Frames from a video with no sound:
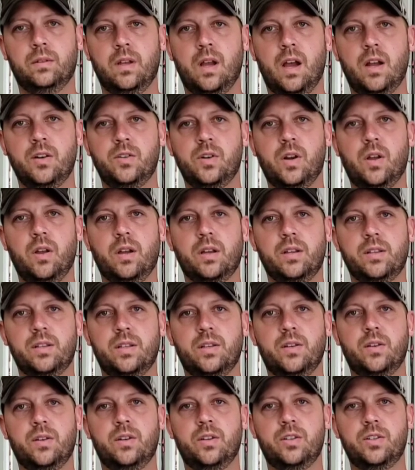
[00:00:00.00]
hydraulic
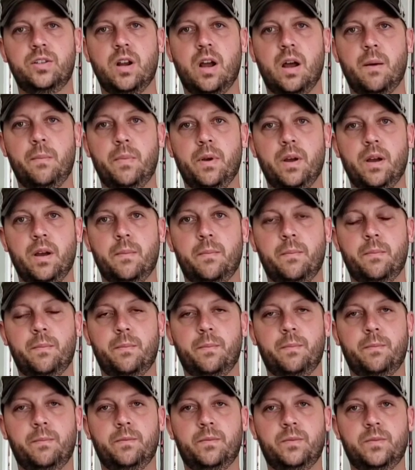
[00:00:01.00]
cylinder shop up
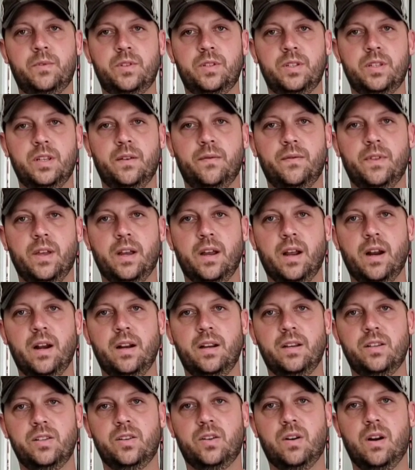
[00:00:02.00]
and see if they got
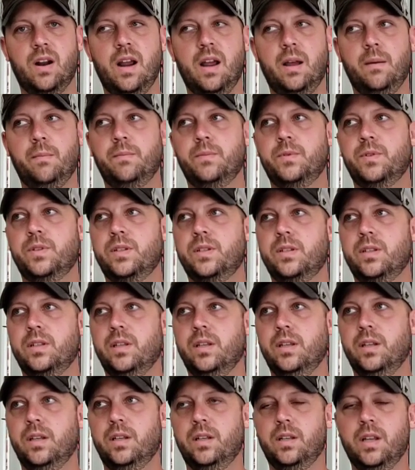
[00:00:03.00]
any scraps
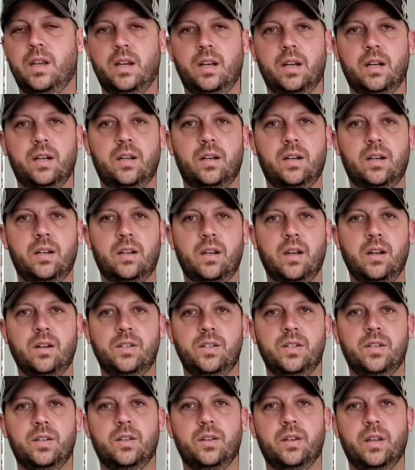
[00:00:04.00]
that they can
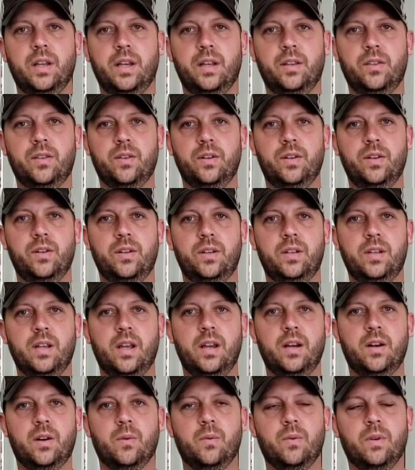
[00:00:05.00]
cut you to length or you can
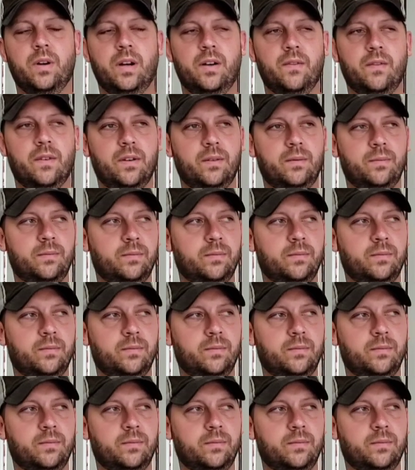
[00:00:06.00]
take or whatever.